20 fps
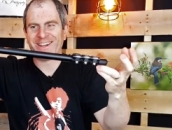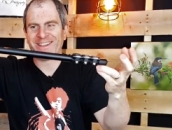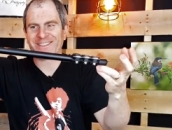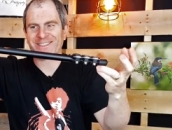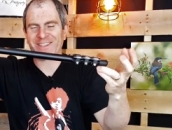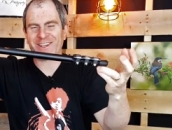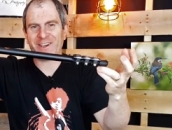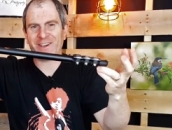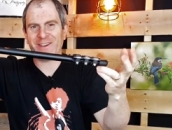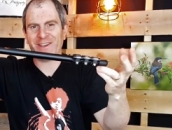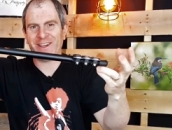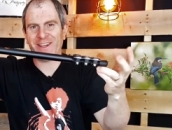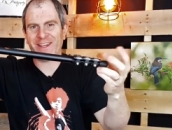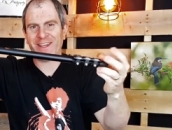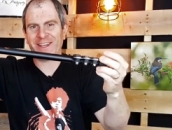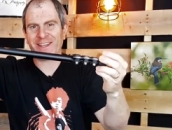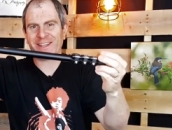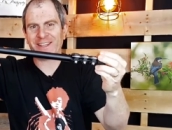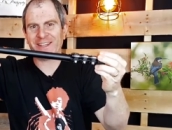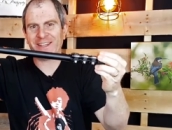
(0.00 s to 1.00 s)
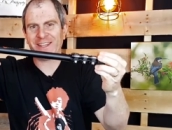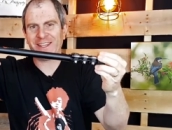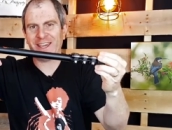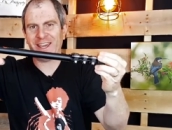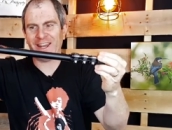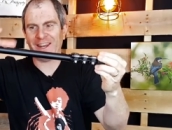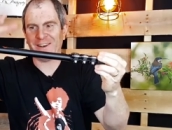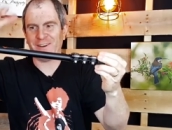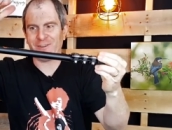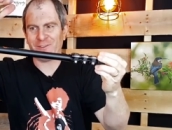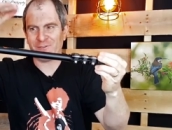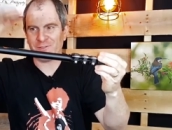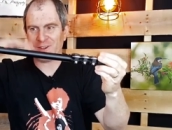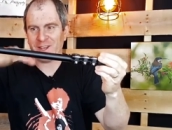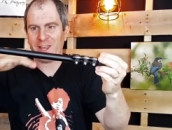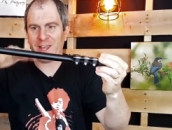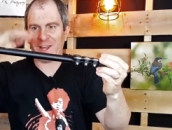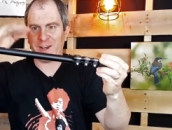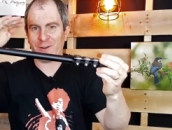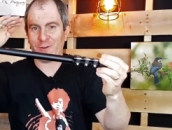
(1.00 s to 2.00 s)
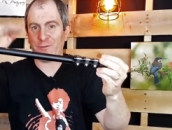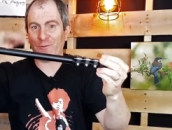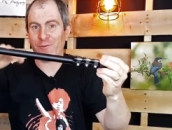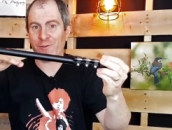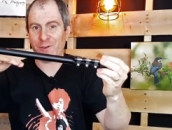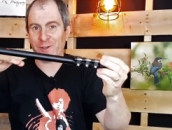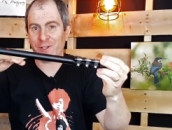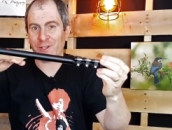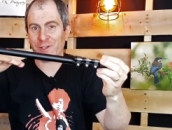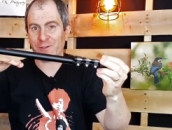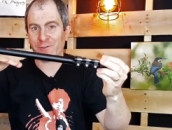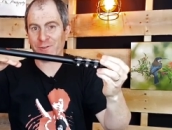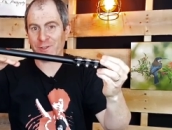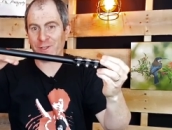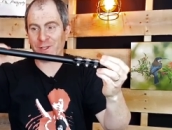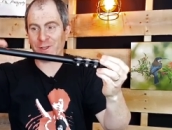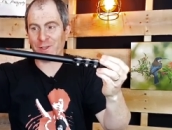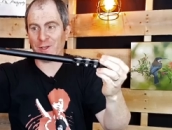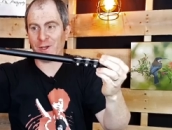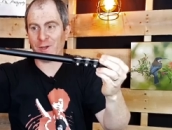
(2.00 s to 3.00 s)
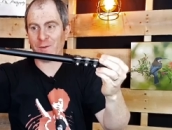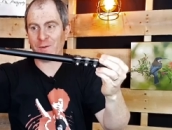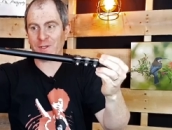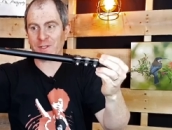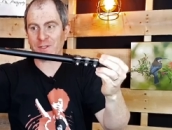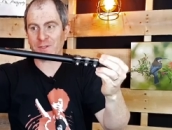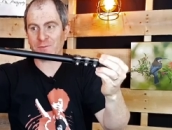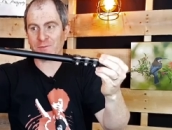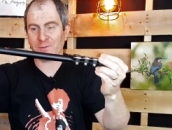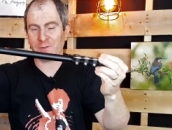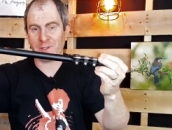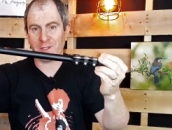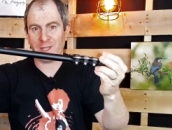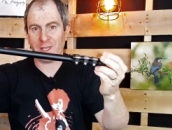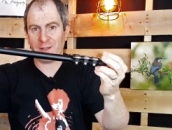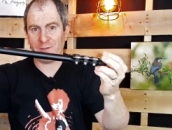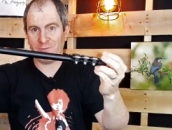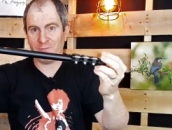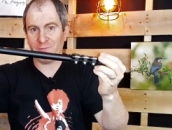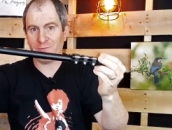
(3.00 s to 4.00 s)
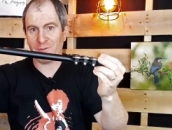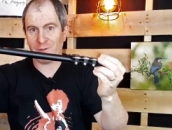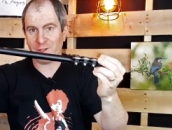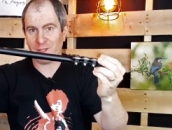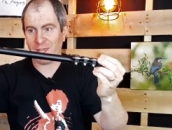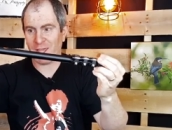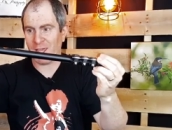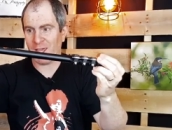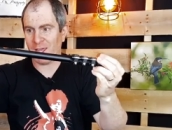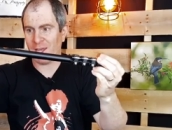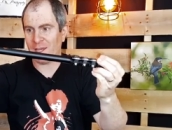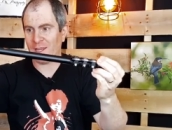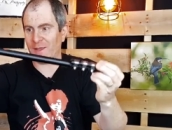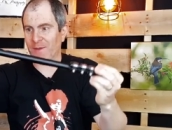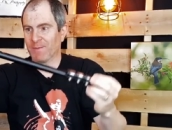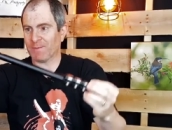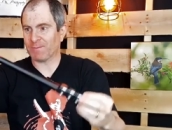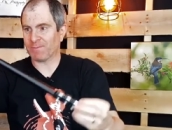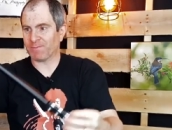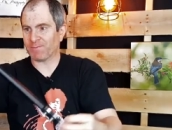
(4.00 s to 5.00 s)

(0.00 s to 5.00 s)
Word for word: So it can get down really, really low, which is really, really handy.